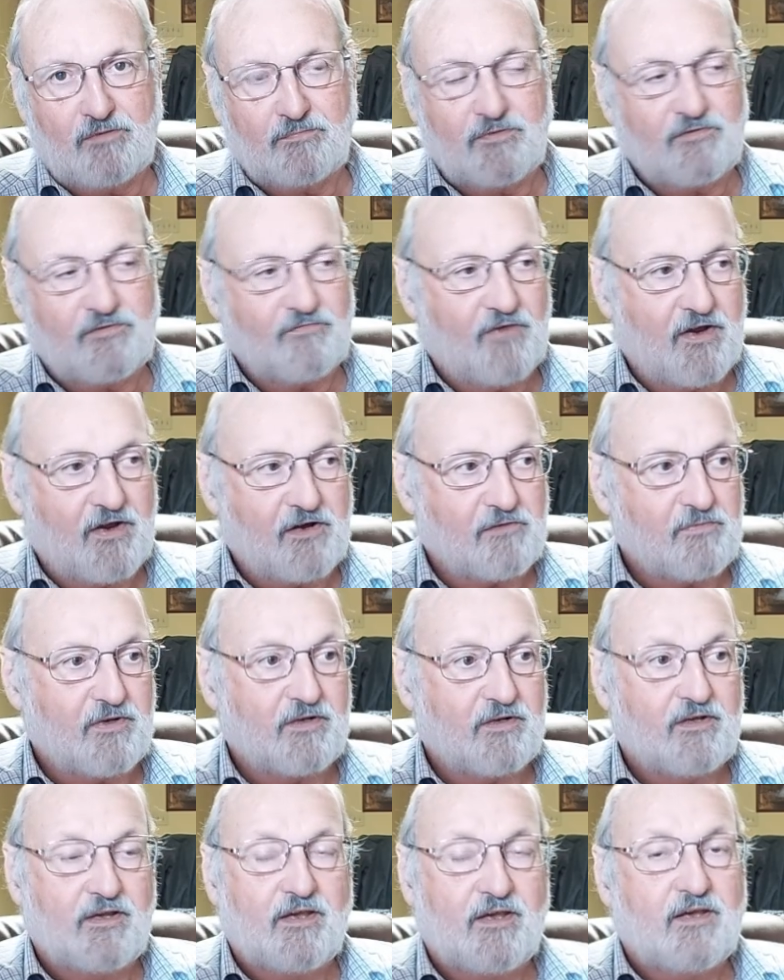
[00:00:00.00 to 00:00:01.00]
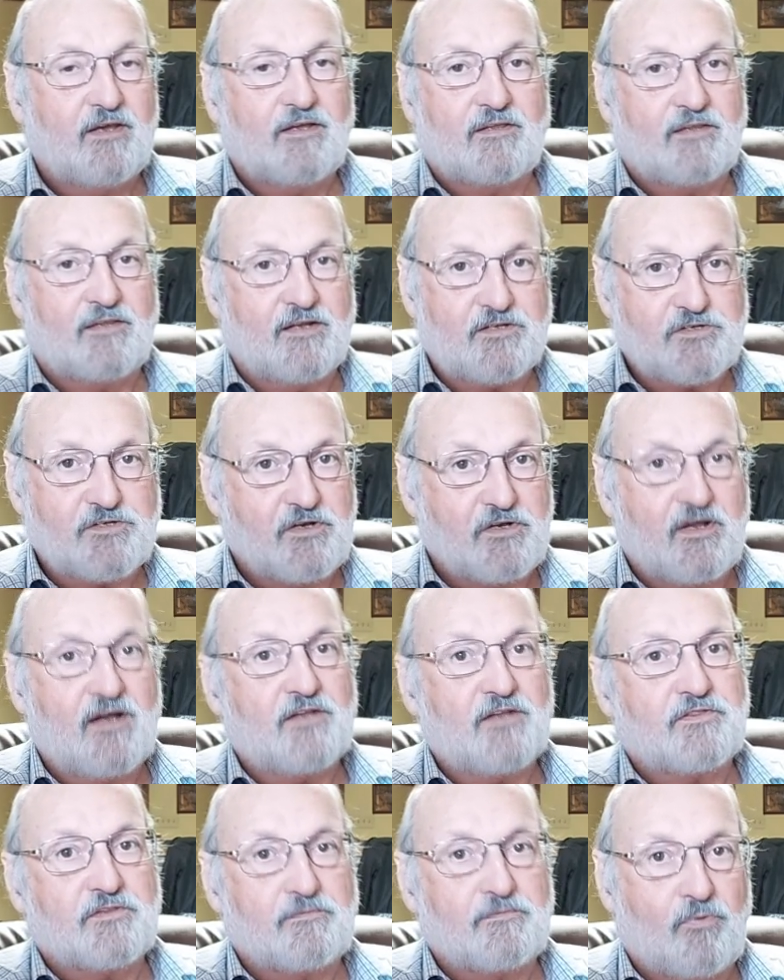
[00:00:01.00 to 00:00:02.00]
environment. That's
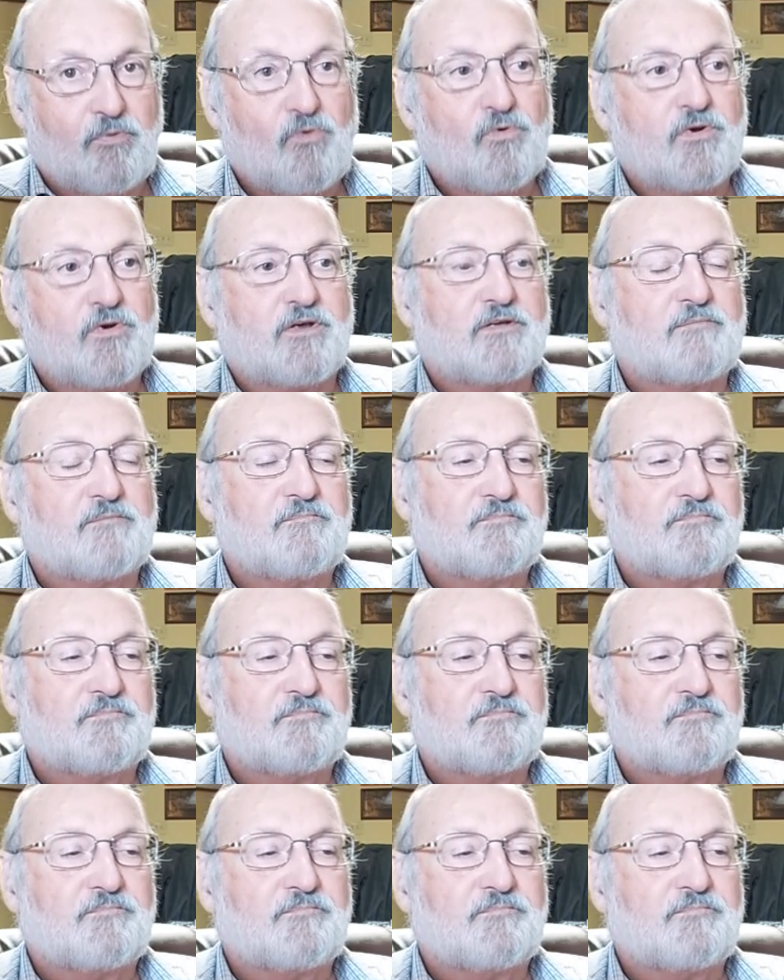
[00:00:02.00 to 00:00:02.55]
not the point.